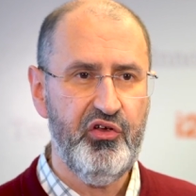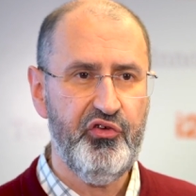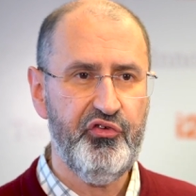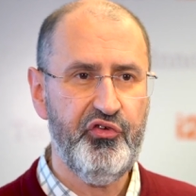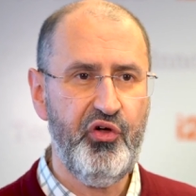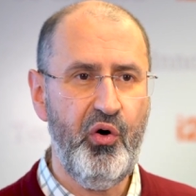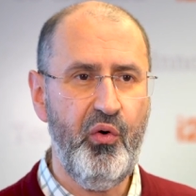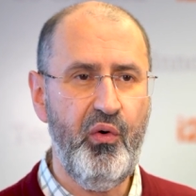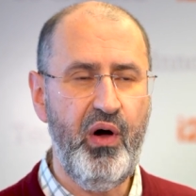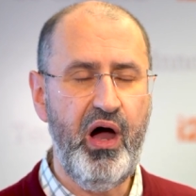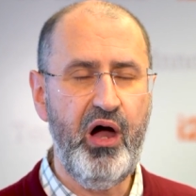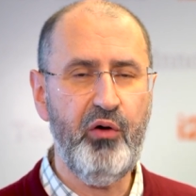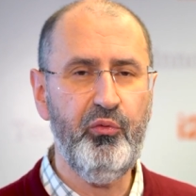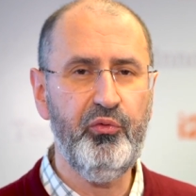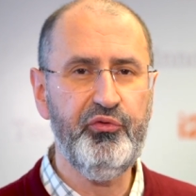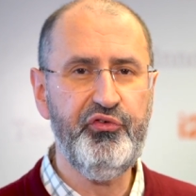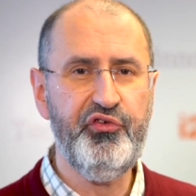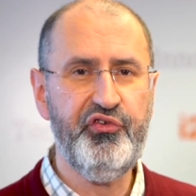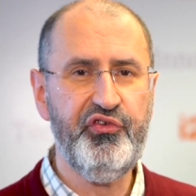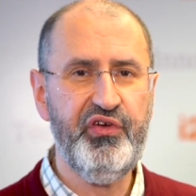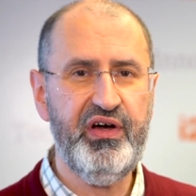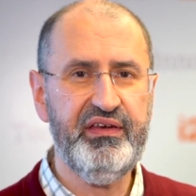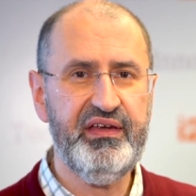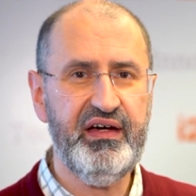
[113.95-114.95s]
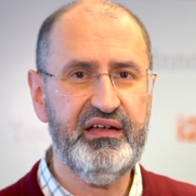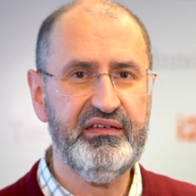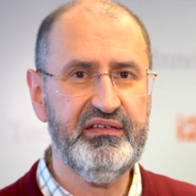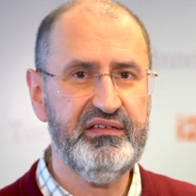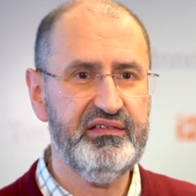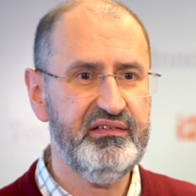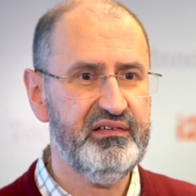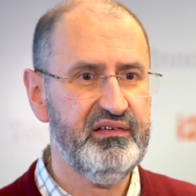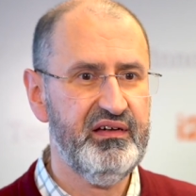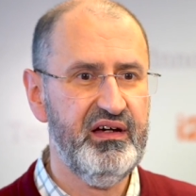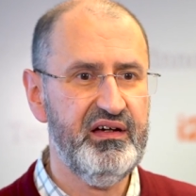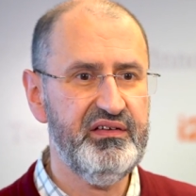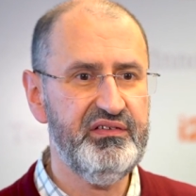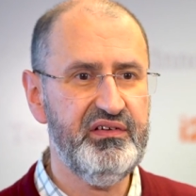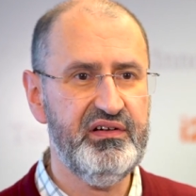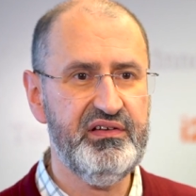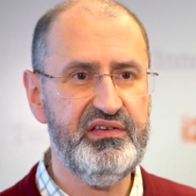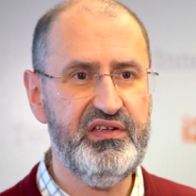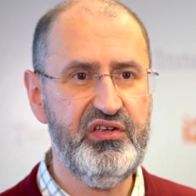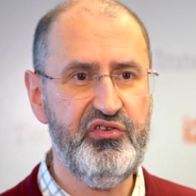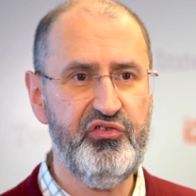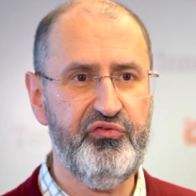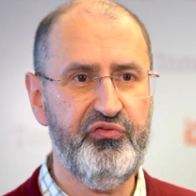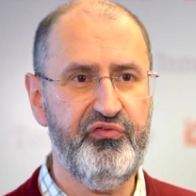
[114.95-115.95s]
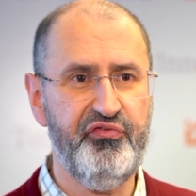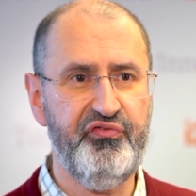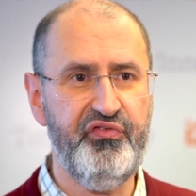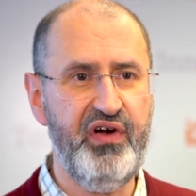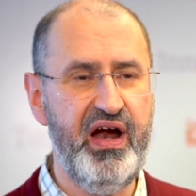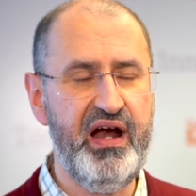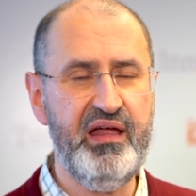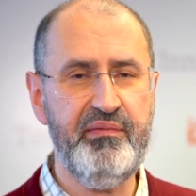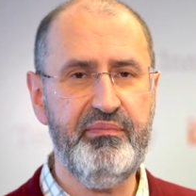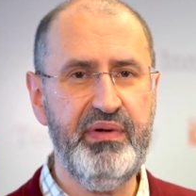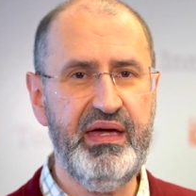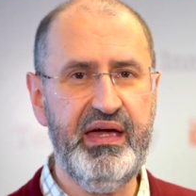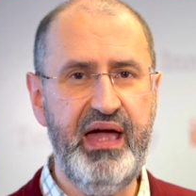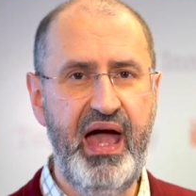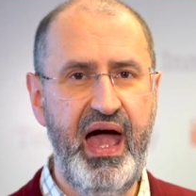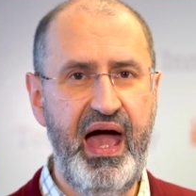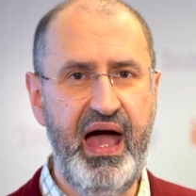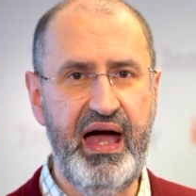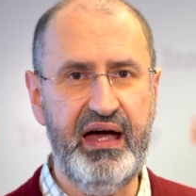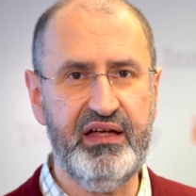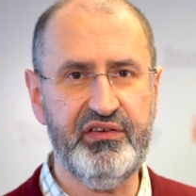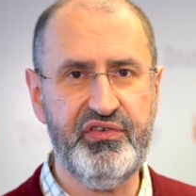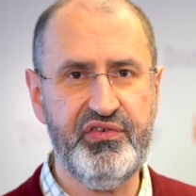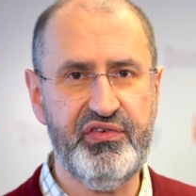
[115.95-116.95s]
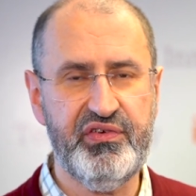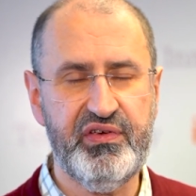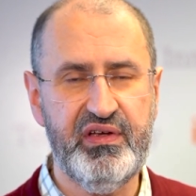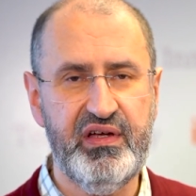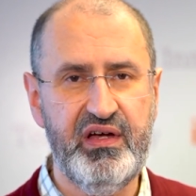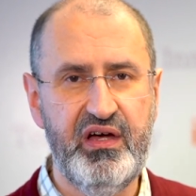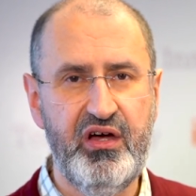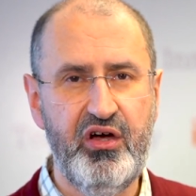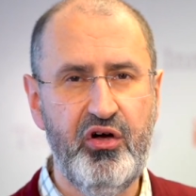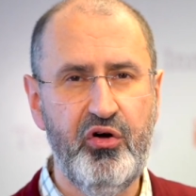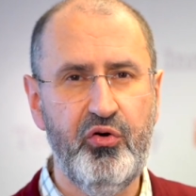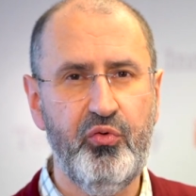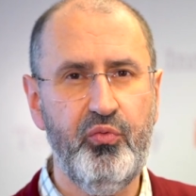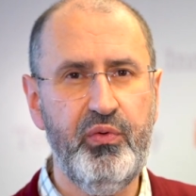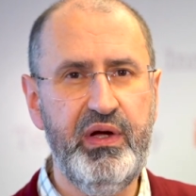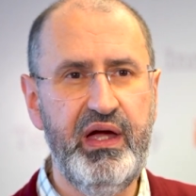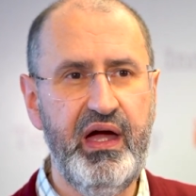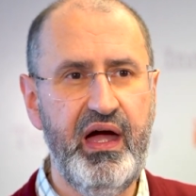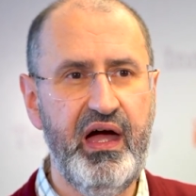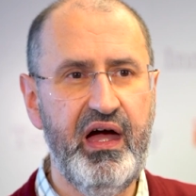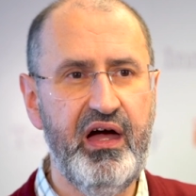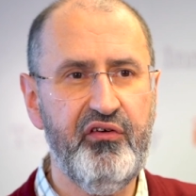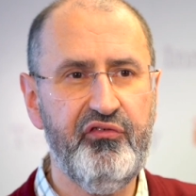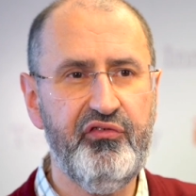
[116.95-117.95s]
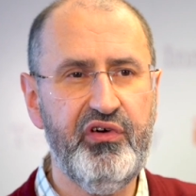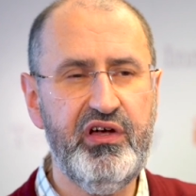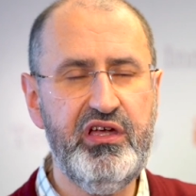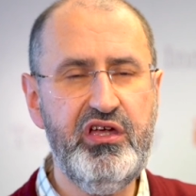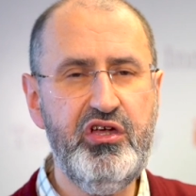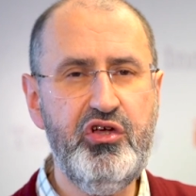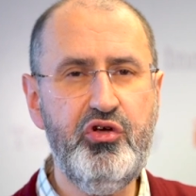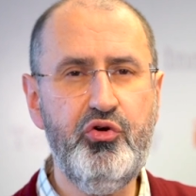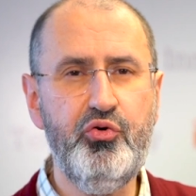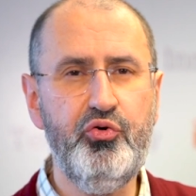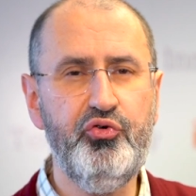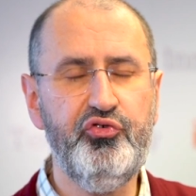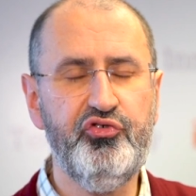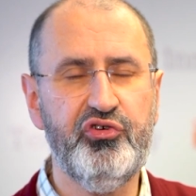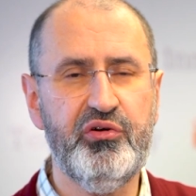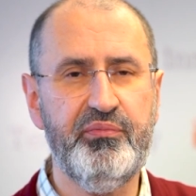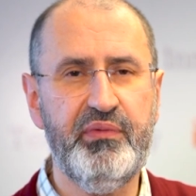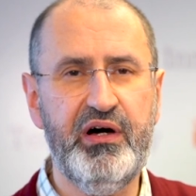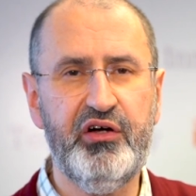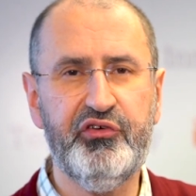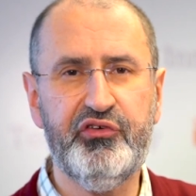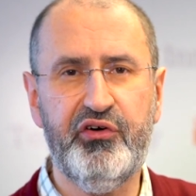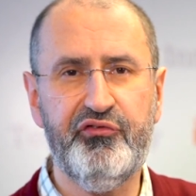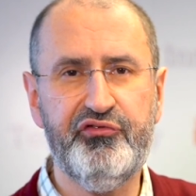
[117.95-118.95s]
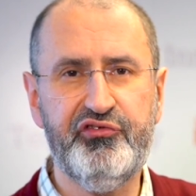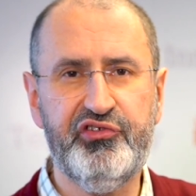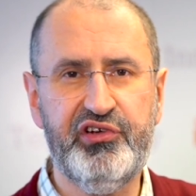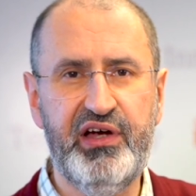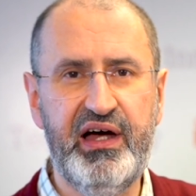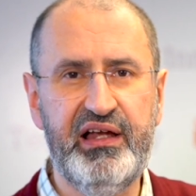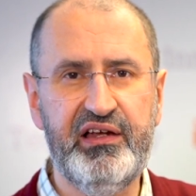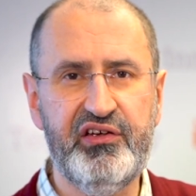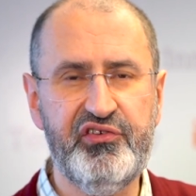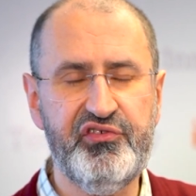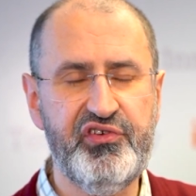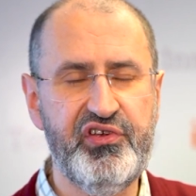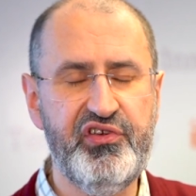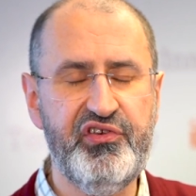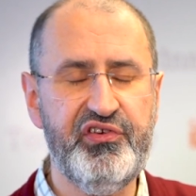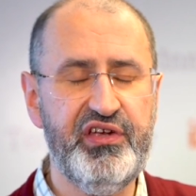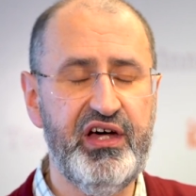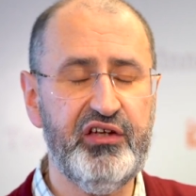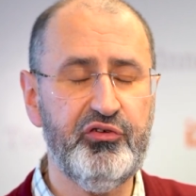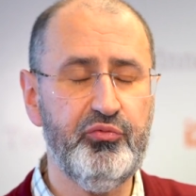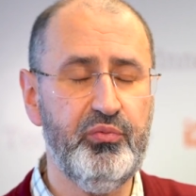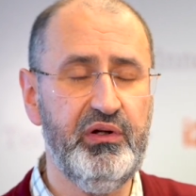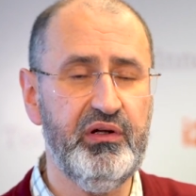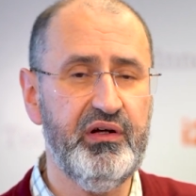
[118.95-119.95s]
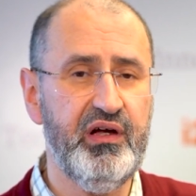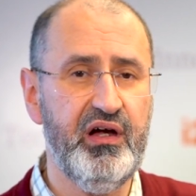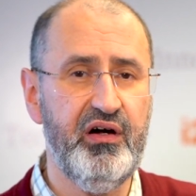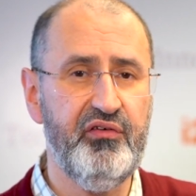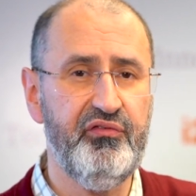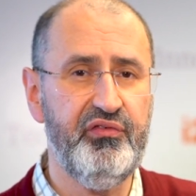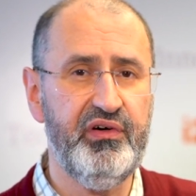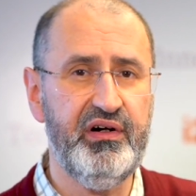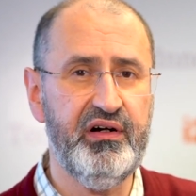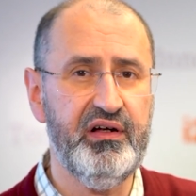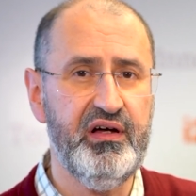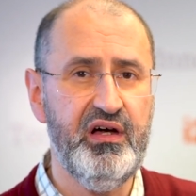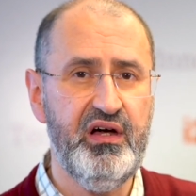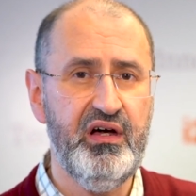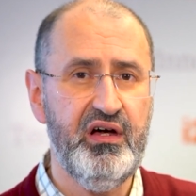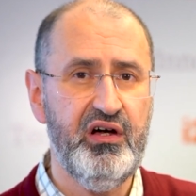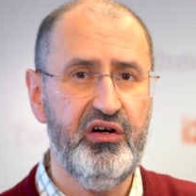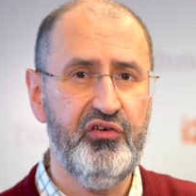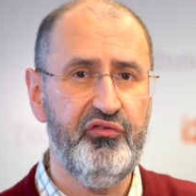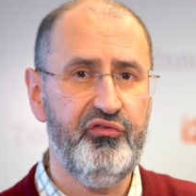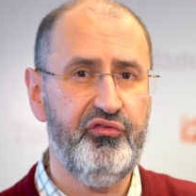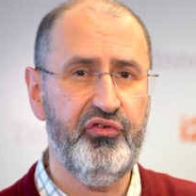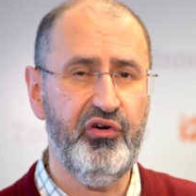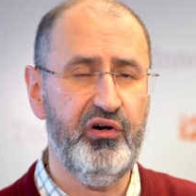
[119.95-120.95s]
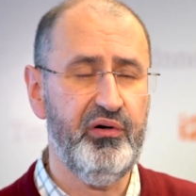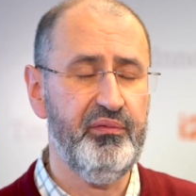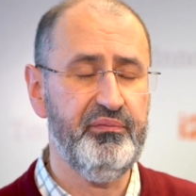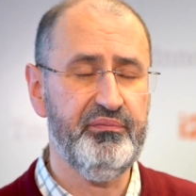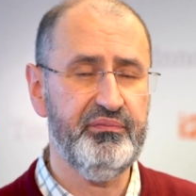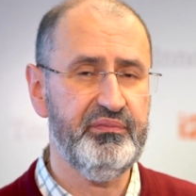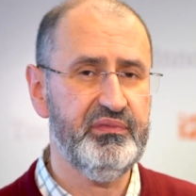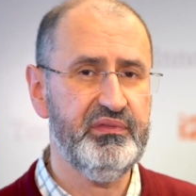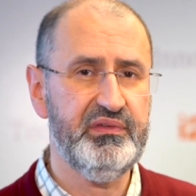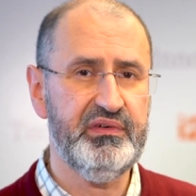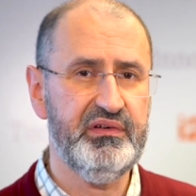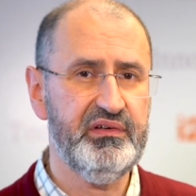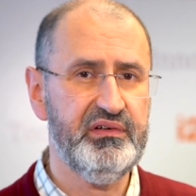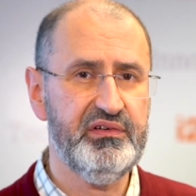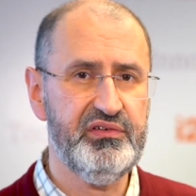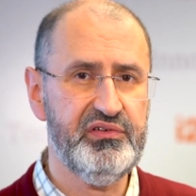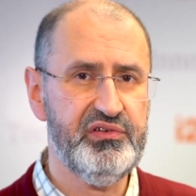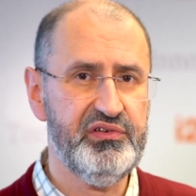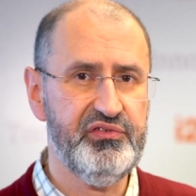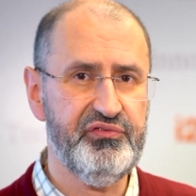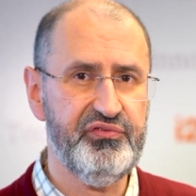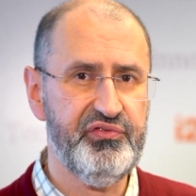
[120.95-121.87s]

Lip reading: So I would say that under these very big hats, we have a huge amount of challenges that will cover from the